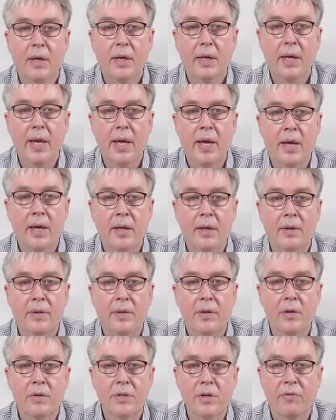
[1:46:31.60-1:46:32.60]
And
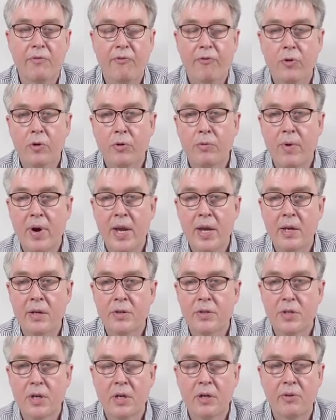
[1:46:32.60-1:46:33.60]
there's a full
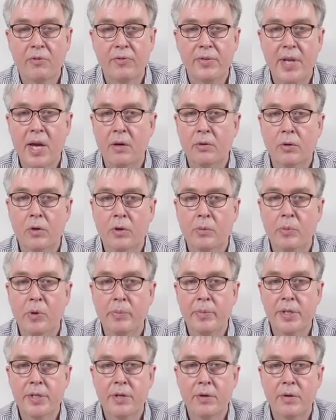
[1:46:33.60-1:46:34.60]
range of downloadable
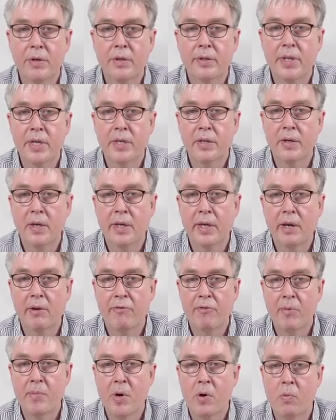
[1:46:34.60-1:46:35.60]
material that you can get
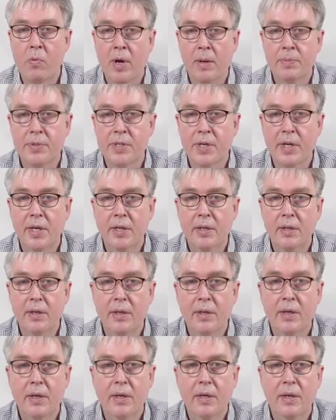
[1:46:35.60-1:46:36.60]
from our website.
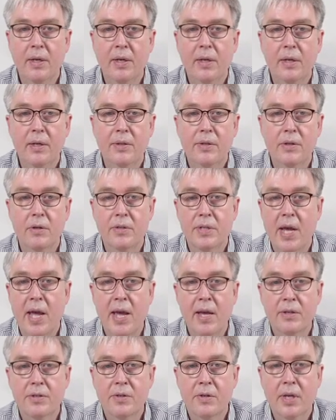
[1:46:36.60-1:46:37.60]
There's an
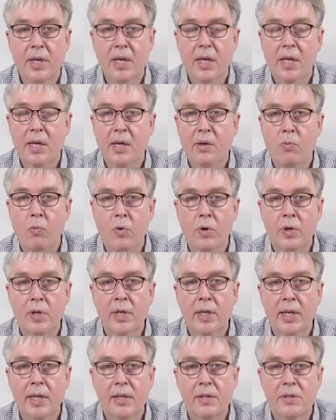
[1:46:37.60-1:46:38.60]
answer key, word
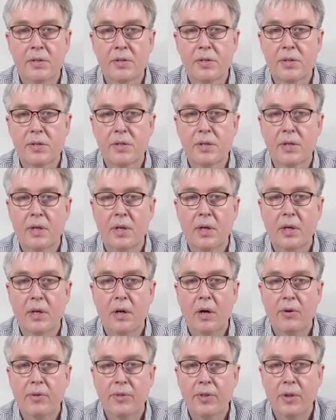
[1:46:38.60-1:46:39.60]
lists,
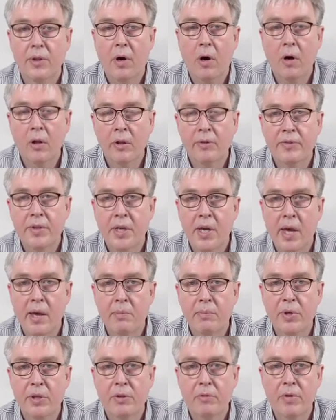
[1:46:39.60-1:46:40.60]
all of the
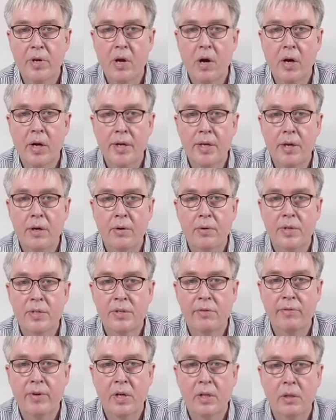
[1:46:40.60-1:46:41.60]
MP3 audio is
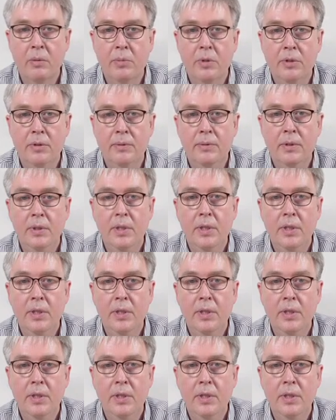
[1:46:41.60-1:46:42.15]
available,